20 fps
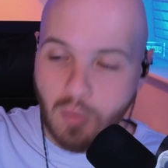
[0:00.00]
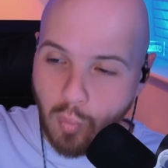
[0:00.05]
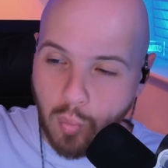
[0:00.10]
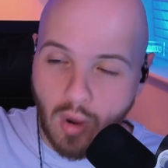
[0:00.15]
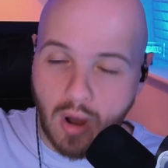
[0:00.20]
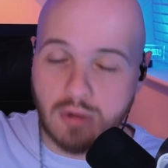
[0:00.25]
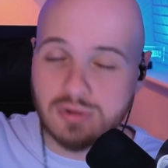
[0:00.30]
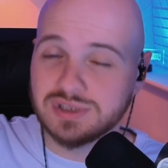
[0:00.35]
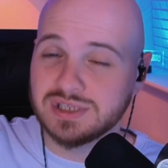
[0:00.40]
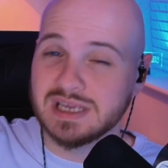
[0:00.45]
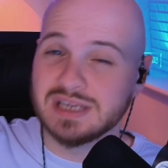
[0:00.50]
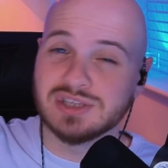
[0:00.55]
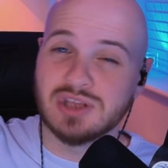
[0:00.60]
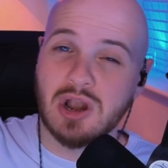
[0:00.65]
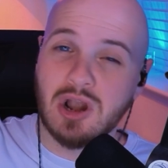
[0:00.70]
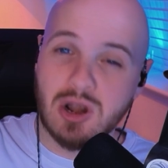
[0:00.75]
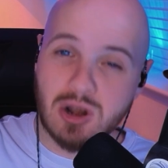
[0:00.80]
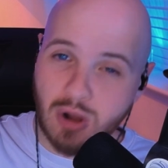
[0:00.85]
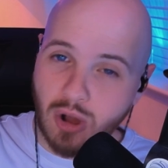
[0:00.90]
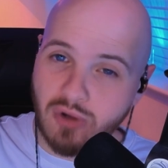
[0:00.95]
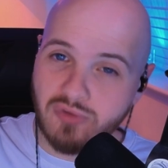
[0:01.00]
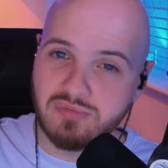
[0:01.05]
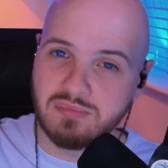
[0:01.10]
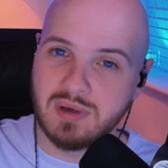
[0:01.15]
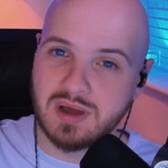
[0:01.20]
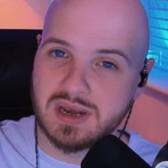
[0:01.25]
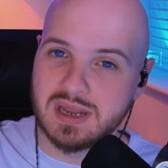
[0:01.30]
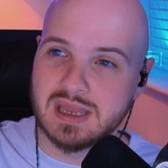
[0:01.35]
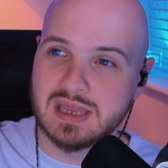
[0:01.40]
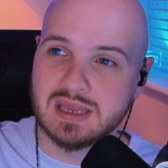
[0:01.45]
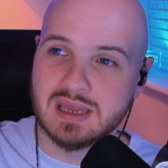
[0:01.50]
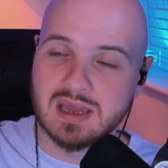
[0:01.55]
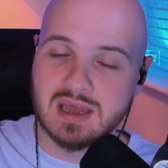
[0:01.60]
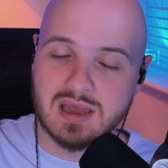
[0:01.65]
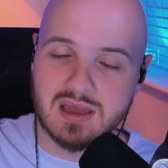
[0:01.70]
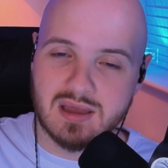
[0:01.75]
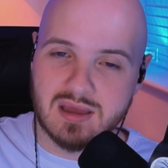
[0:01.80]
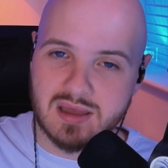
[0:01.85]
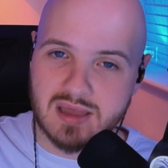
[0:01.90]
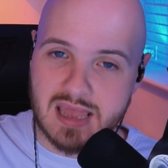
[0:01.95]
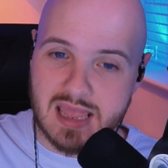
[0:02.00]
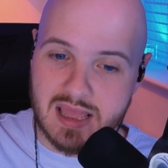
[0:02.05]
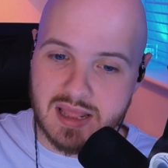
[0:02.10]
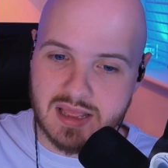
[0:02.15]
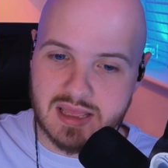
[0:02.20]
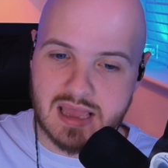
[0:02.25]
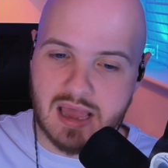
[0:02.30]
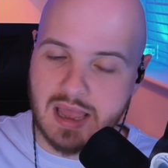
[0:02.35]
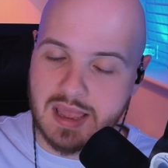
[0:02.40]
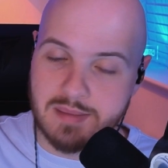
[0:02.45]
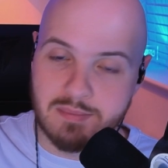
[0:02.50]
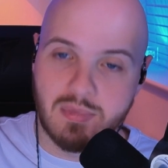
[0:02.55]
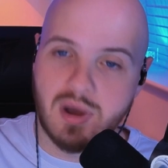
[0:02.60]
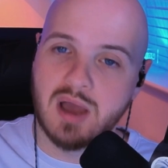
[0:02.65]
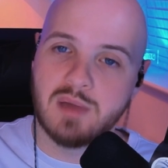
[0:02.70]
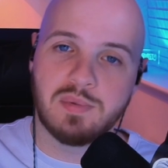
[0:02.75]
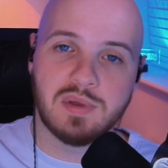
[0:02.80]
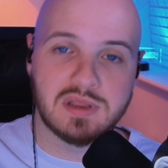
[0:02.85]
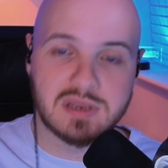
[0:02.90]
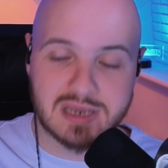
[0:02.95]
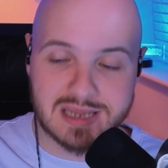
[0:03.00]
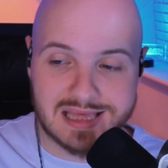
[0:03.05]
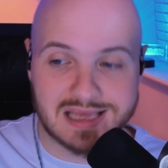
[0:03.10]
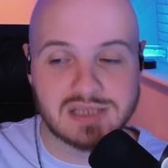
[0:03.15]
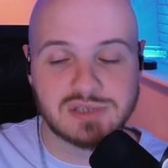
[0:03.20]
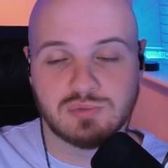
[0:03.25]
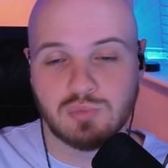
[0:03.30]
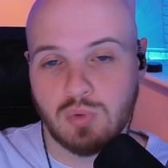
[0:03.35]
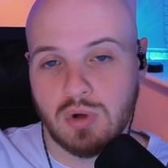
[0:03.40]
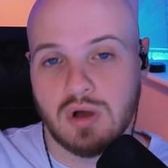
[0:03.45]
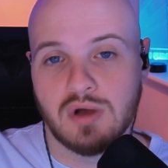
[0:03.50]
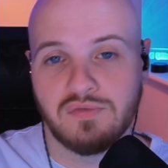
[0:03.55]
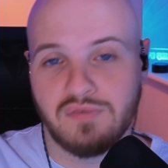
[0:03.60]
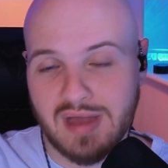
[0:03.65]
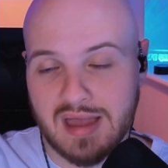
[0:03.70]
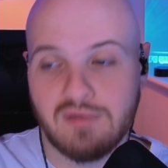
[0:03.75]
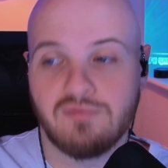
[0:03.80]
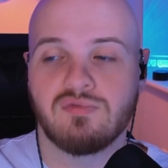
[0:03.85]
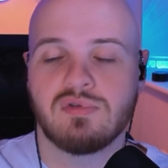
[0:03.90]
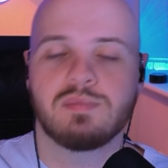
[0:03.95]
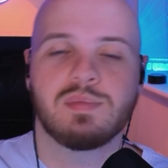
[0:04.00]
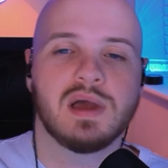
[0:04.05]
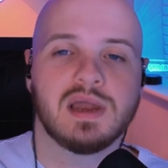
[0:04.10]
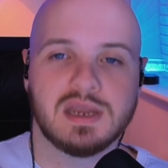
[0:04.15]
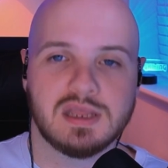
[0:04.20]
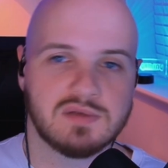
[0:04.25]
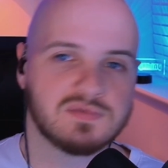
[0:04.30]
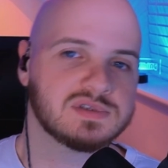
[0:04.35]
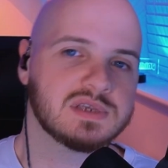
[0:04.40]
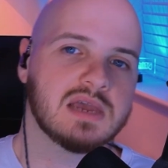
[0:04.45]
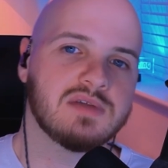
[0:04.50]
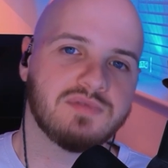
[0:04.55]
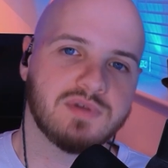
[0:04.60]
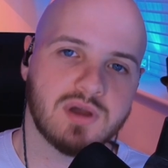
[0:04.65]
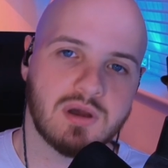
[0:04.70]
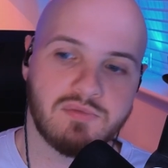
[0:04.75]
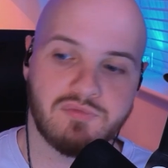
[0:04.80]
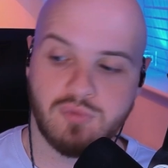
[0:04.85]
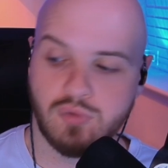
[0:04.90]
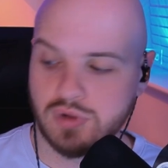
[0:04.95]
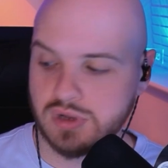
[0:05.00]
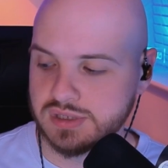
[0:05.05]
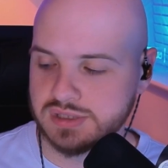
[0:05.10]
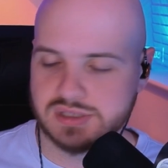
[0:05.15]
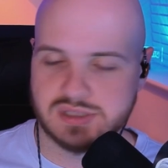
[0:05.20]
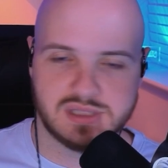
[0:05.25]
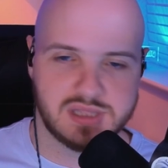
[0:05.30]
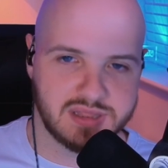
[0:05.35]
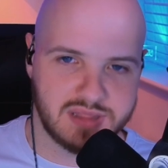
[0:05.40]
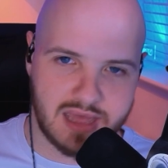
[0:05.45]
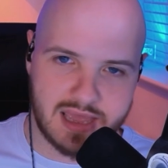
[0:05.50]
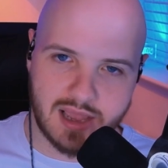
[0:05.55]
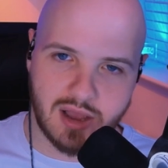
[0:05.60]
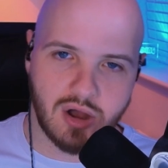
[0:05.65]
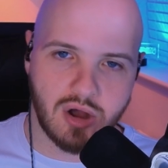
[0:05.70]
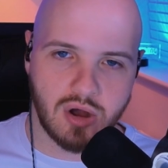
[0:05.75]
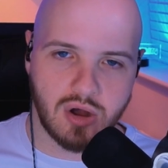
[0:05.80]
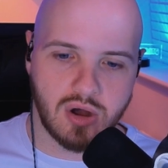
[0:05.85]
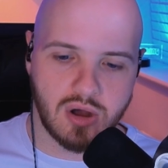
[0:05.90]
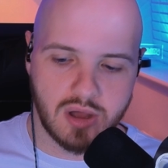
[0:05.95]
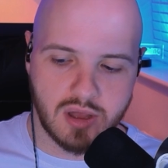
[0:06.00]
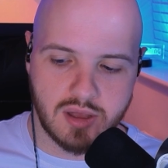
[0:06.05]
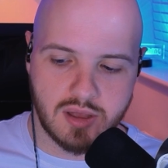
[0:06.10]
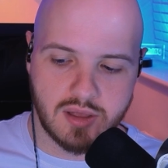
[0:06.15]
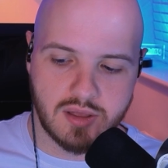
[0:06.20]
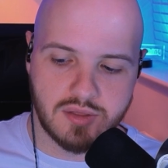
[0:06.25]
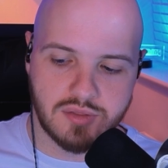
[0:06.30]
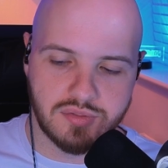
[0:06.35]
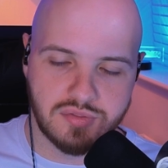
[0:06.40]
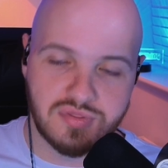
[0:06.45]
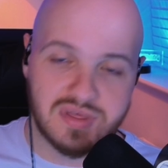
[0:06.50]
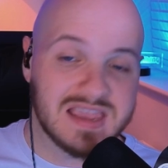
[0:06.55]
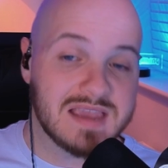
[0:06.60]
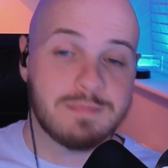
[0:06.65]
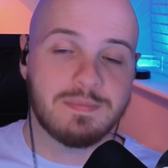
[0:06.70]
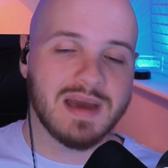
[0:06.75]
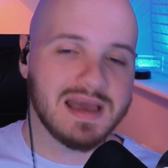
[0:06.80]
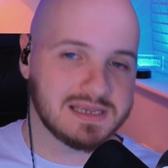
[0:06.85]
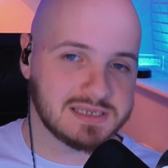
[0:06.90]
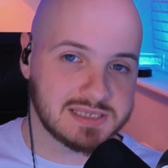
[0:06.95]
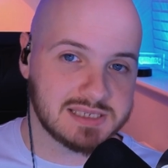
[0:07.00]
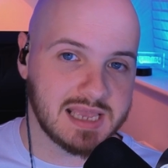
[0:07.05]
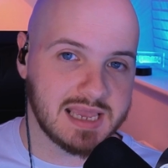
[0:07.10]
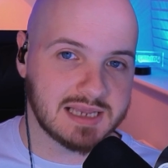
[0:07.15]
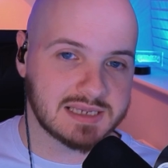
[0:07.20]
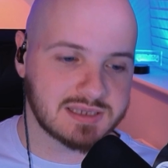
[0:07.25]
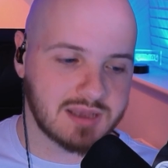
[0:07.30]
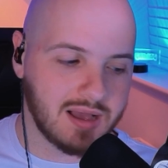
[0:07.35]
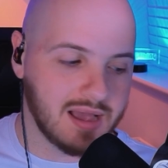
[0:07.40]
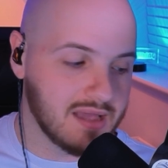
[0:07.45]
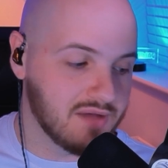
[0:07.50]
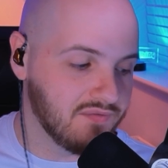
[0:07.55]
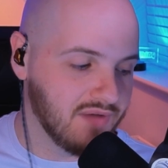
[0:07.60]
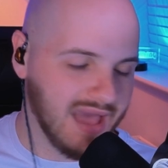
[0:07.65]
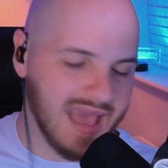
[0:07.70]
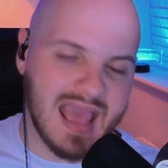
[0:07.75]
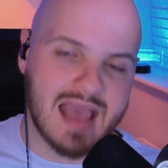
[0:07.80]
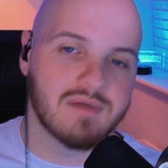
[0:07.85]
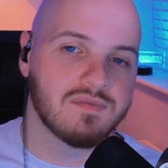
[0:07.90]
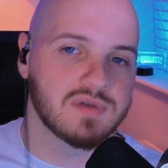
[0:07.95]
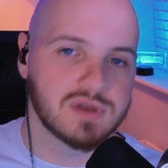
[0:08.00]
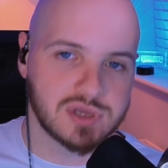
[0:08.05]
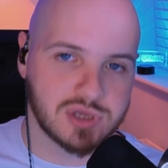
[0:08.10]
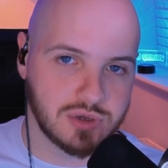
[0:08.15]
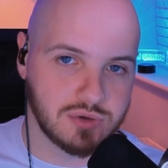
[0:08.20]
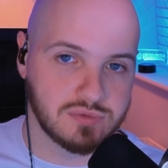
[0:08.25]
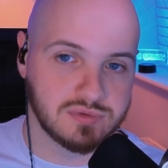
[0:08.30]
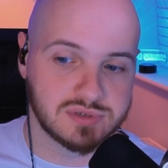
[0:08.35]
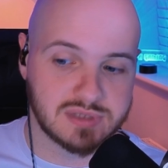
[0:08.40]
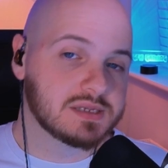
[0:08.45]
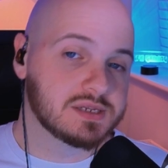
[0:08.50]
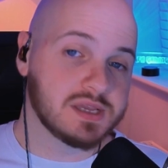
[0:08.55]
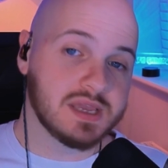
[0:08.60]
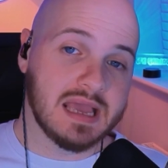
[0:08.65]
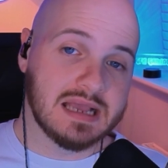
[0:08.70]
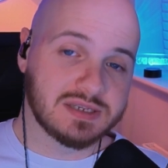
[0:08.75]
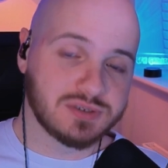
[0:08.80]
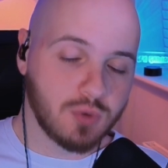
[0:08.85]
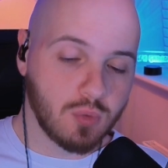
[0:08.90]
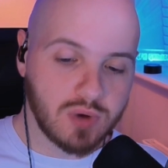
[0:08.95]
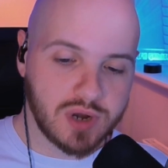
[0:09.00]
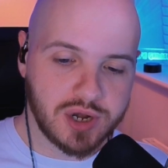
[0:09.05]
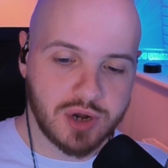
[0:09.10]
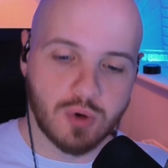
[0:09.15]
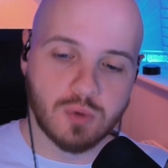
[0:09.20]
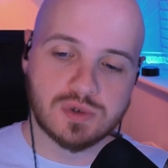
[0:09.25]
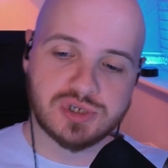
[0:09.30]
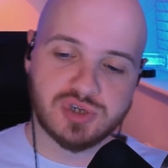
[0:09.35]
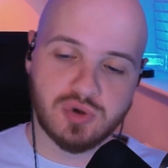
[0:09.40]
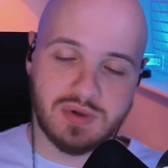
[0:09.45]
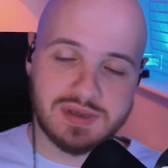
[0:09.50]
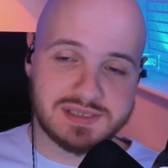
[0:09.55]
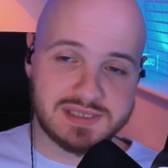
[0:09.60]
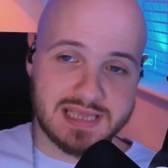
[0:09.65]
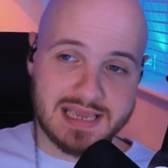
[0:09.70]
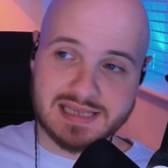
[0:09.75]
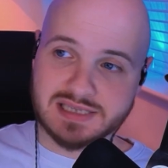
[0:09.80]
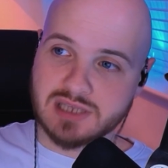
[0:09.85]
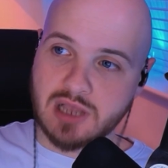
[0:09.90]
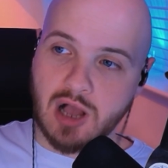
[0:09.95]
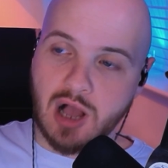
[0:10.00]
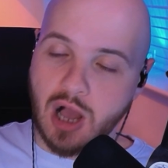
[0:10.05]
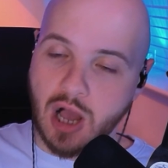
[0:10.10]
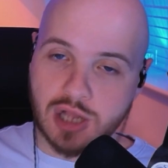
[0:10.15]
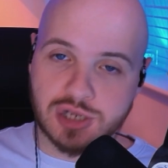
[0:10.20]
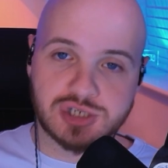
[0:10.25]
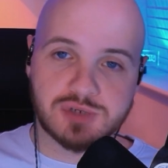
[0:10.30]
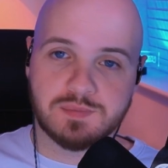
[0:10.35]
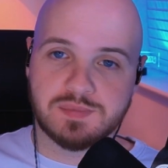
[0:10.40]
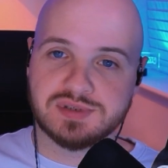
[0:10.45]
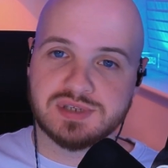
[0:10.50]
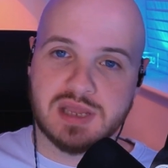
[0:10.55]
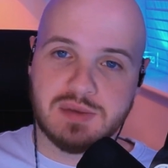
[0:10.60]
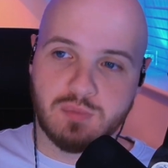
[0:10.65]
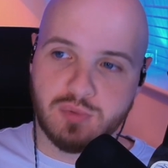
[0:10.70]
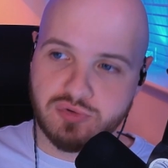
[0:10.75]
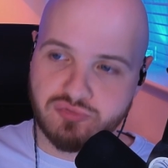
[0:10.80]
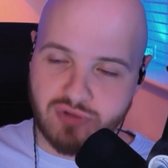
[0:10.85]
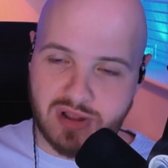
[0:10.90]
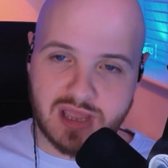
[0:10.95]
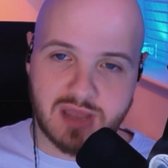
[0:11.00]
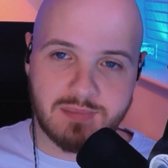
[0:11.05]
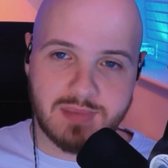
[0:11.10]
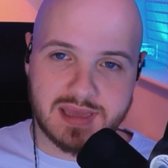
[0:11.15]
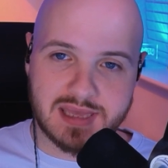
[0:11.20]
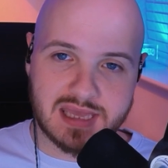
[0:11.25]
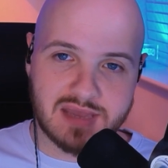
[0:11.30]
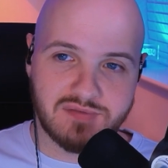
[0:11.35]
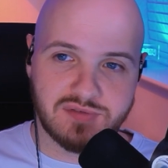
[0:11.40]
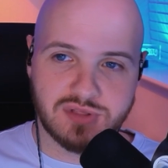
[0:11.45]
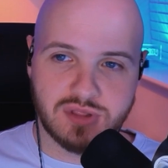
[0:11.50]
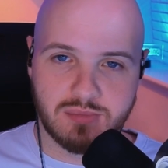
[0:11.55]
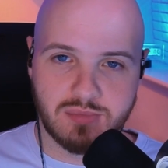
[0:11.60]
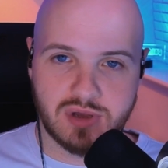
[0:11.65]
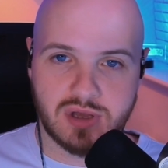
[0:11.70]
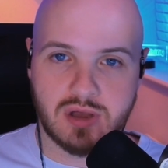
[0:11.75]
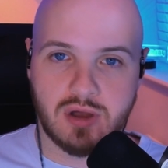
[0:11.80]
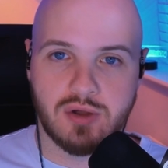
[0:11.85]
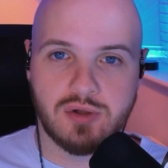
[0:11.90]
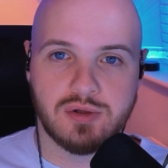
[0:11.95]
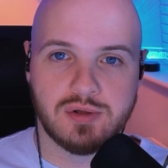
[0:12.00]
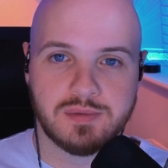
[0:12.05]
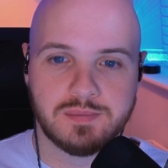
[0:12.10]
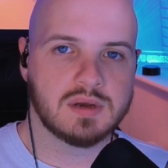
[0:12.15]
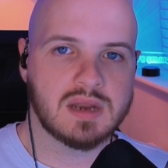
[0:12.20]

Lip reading: Whilst it is a lot of money, in my opinion, it is worth every penny of saving up for because they are the best sticks I have ever used. So yes, all in all, Joysticks 100% would recommend giving them a go.